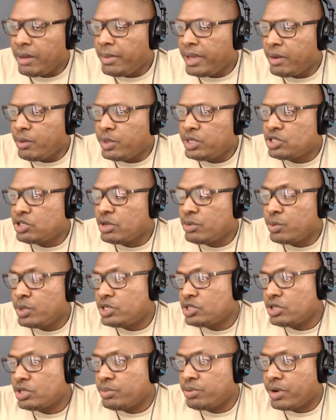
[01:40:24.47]
man, we
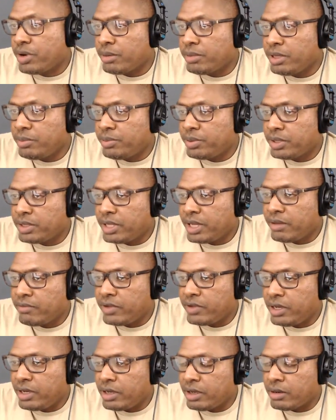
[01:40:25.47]
should probably put
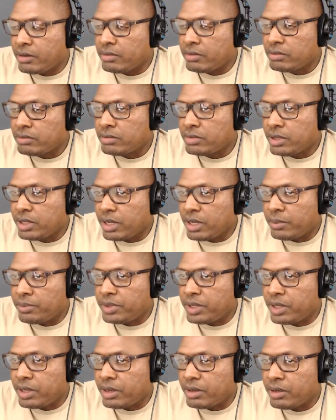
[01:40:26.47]
that video
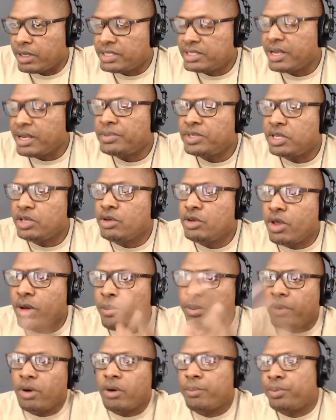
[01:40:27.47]
up there. It's up to you
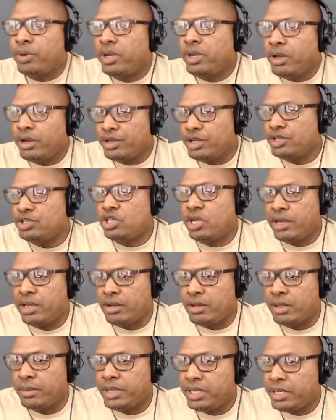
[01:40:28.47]
though, or put it on your
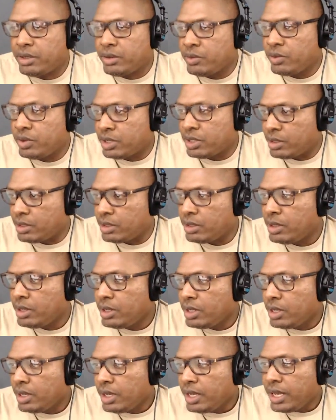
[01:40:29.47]
channel. I mean, I don't want to
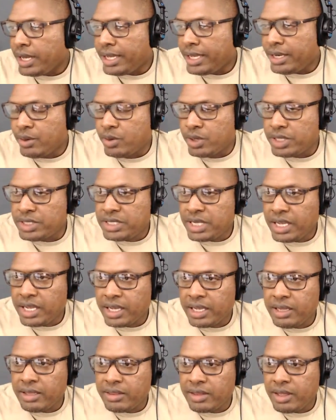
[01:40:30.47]

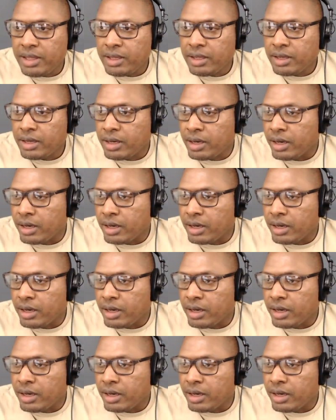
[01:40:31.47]
take anything.